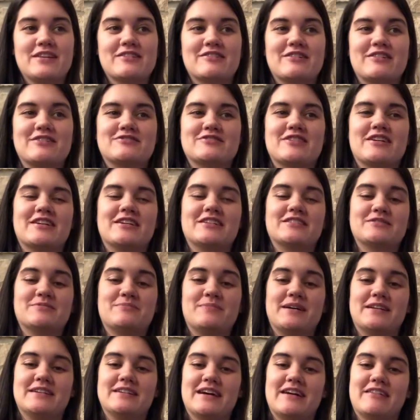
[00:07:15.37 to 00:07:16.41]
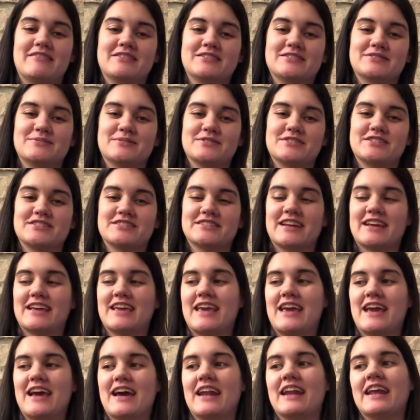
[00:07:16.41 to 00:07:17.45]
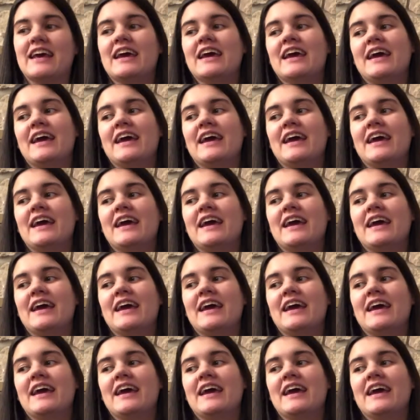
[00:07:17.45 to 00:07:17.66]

so I try not to bend down as much as I can.